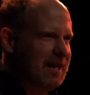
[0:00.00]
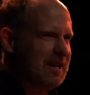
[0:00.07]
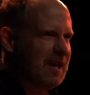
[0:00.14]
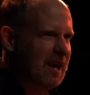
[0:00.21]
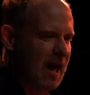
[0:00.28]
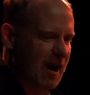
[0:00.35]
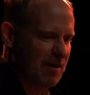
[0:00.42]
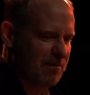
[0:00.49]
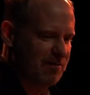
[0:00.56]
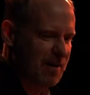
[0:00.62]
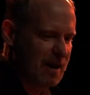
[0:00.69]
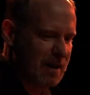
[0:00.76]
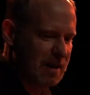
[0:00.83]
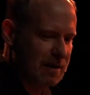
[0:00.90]
in
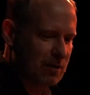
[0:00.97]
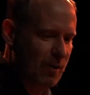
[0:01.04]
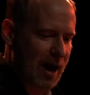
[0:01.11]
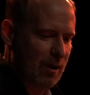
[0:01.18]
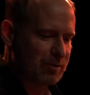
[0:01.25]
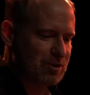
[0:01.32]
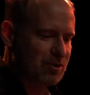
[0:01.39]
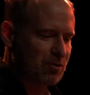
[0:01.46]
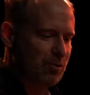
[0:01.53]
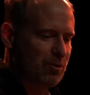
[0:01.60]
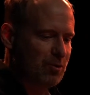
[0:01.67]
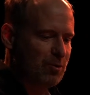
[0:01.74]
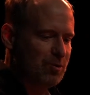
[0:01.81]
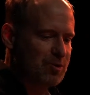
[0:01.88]
love," growled
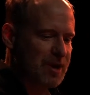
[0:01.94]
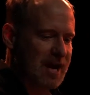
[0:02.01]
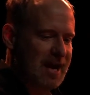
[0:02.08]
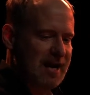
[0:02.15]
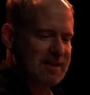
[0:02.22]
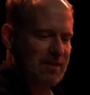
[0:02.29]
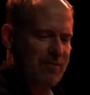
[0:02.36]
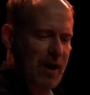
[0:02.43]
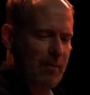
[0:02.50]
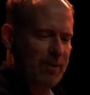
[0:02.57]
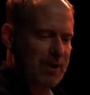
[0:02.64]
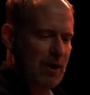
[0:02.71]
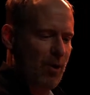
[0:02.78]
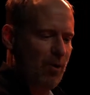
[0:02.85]
Scrooge, as if that
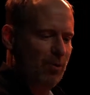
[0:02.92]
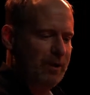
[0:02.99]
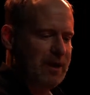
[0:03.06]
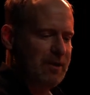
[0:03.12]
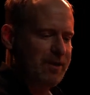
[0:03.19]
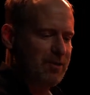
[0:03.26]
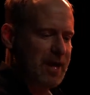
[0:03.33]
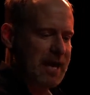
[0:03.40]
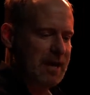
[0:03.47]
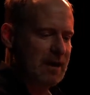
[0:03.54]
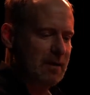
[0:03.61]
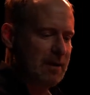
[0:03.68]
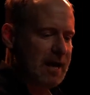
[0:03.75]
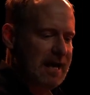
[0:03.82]
were the only
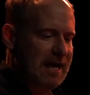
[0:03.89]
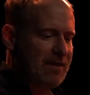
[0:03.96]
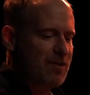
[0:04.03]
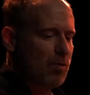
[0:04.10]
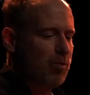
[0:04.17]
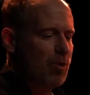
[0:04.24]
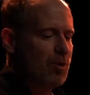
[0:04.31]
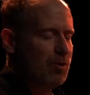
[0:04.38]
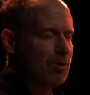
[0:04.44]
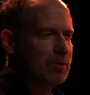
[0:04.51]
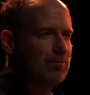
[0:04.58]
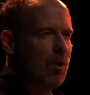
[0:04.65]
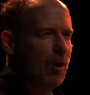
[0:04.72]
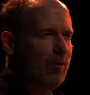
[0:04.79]
thing in the
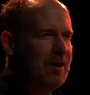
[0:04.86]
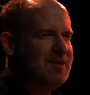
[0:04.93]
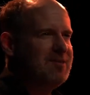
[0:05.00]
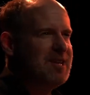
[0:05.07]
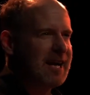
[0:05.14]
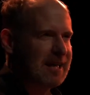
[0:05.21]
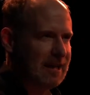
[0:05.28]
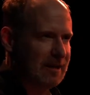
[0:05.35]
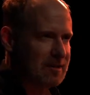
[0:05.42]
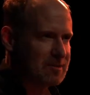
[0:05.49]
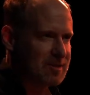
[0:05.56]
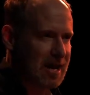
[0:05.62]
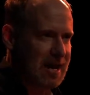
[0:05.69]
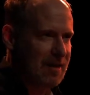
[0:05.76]
world more
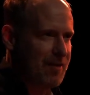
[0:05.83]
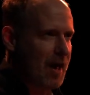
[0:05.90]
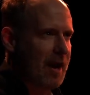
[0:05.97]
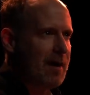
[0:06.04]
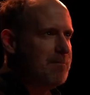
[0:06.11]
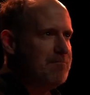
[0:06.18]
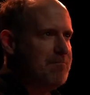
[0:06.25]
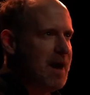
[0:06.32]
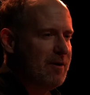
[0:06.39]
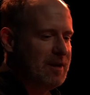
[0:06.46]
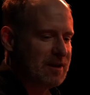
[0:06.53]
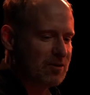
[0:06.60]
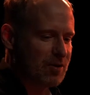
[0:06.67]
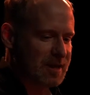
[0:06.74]
ridiculous than a
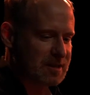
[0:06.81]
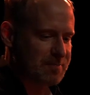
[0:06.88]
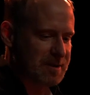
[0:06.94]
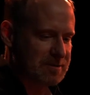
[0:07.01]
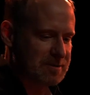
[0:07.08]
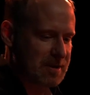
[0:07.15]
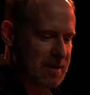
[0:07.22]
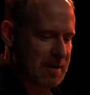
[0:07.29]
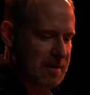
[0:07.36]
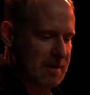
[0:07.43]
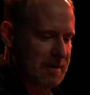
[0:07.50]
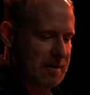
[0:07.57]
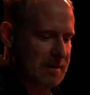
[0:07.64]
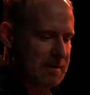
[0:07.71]
Merry Christmas.
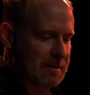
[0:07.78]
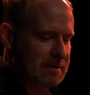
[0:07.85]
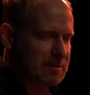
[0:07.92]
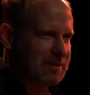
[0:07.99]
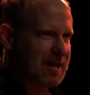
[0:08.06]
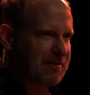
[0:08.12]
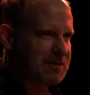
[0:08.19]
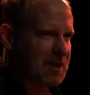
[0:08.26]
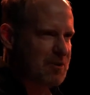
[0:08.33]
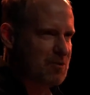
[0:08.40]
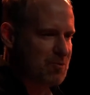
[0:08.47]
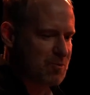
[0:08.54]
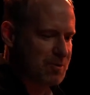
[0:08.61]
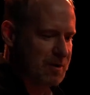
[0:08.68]
"Good
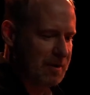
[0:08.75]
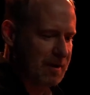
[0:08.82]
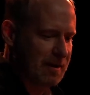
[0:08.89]
afternoon."